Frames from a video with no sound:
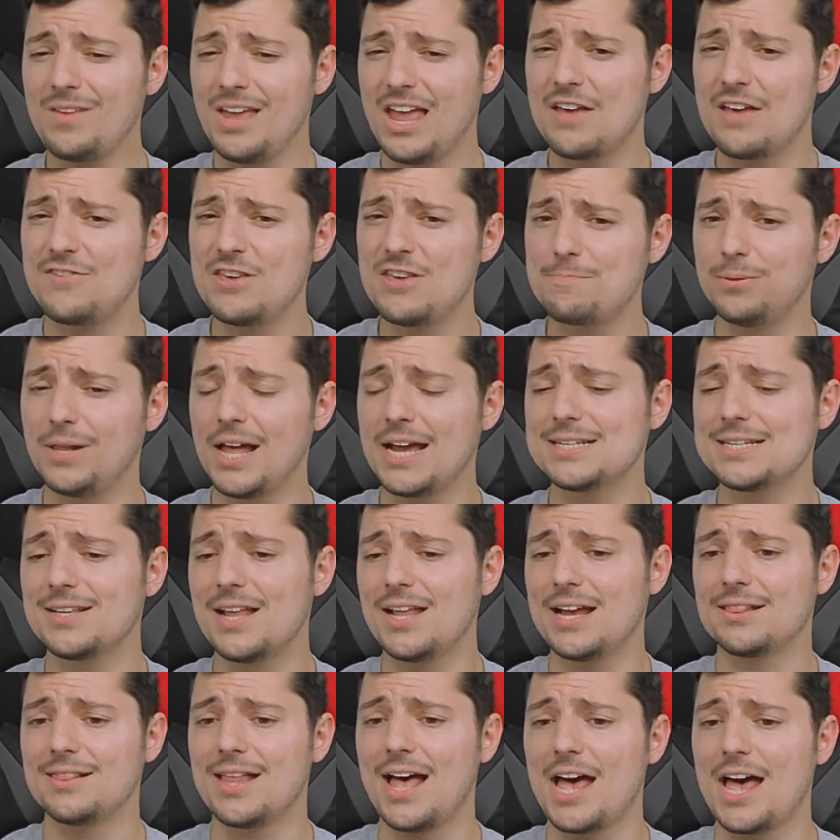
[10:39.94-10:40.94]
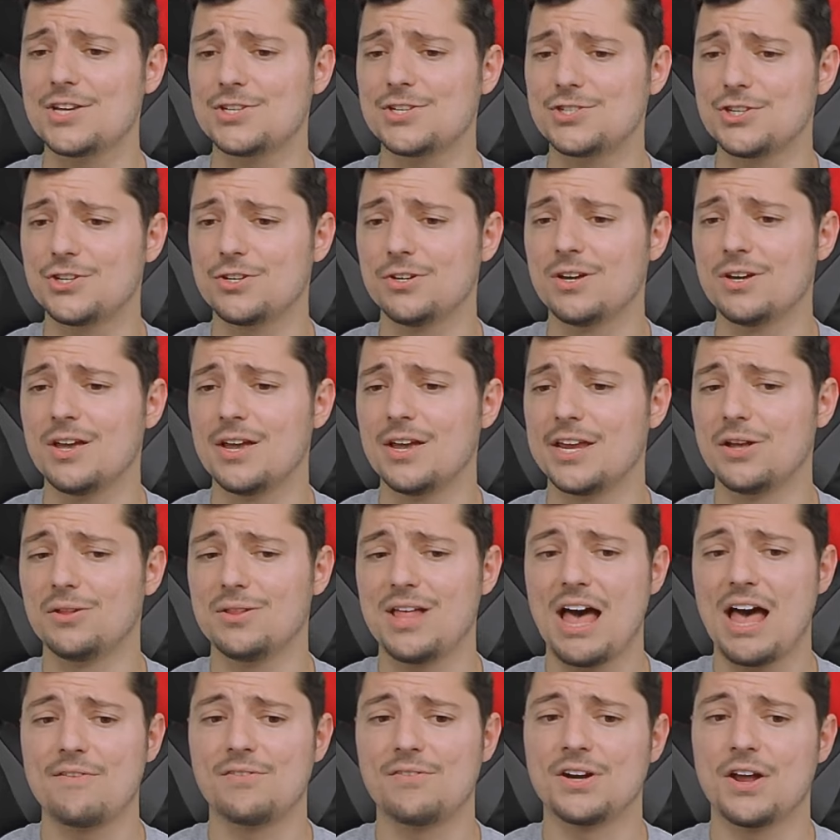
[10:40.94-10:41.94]
If he plays like last year,
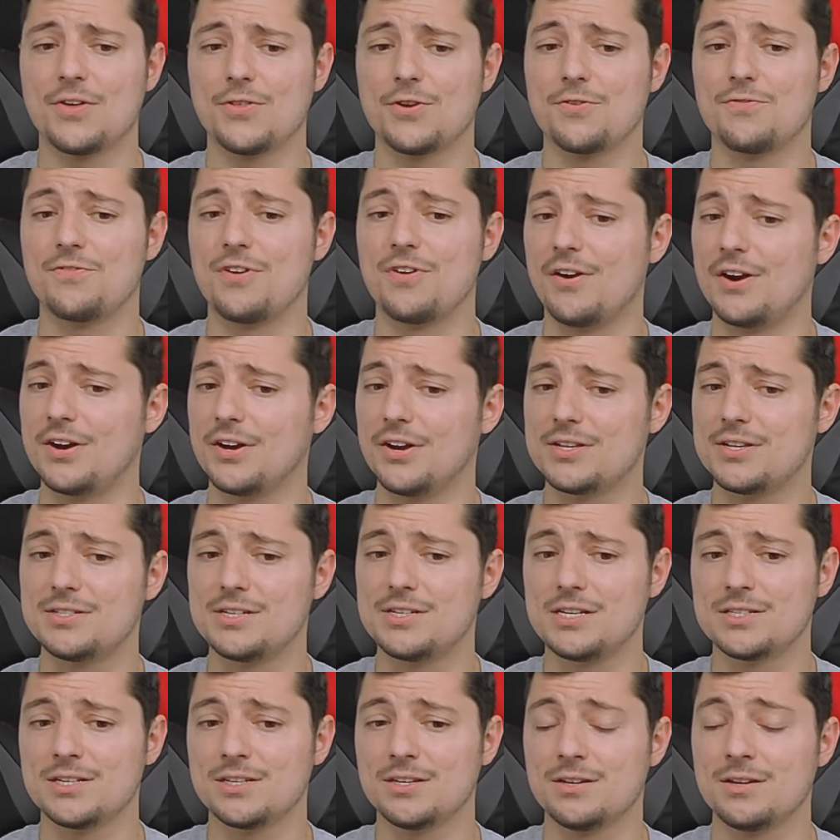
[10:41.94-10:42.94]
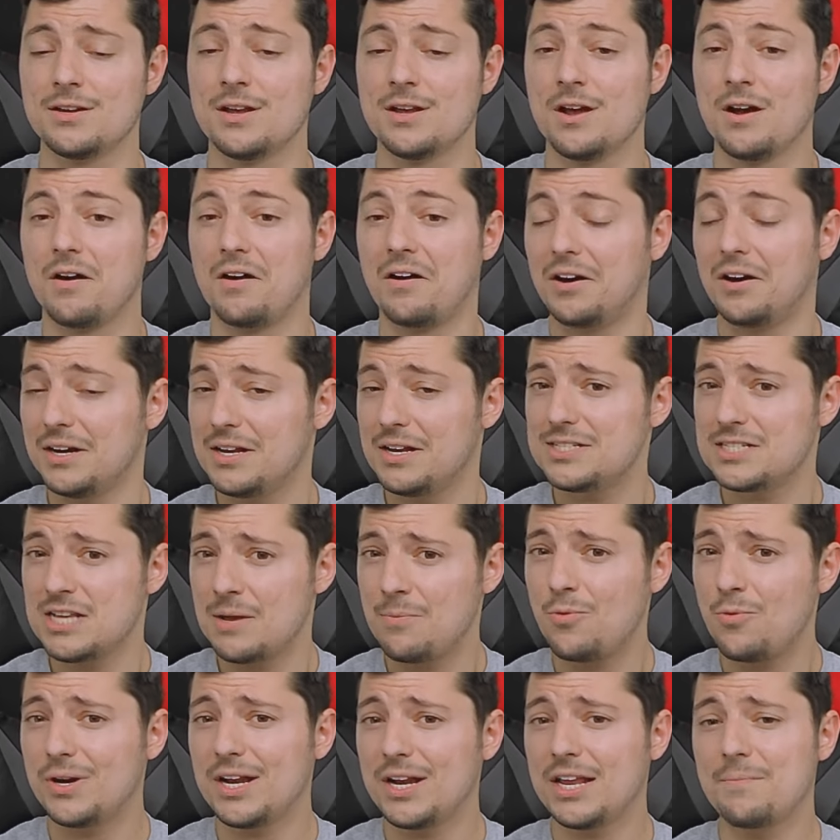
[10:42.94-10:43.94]
he'll have another very good season on a
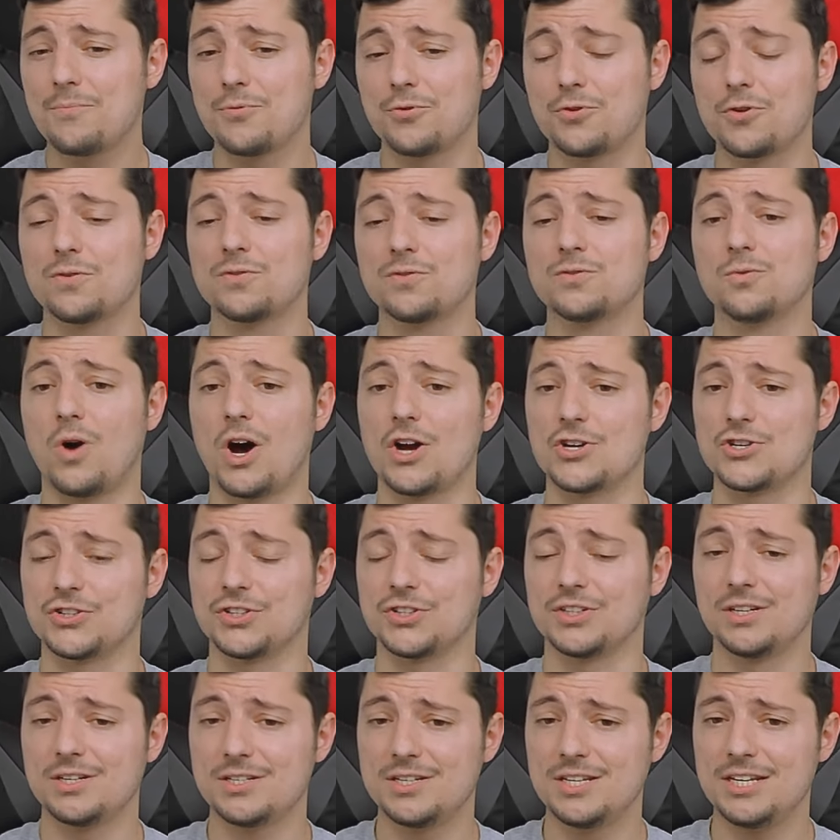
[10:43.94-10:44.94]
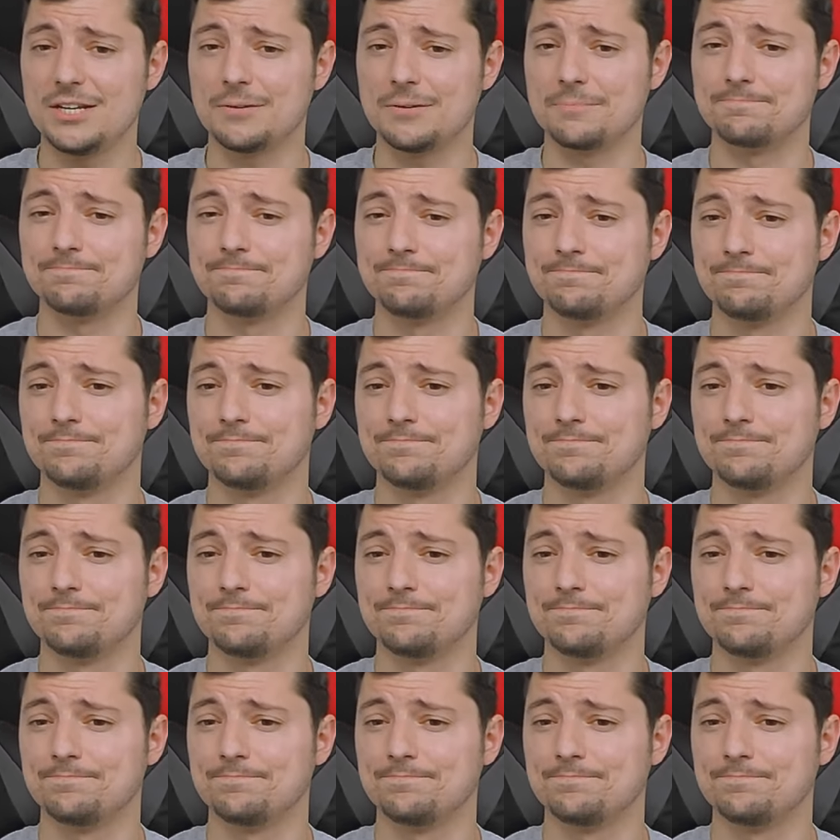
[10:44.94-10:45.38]
somewhat improved Washington team.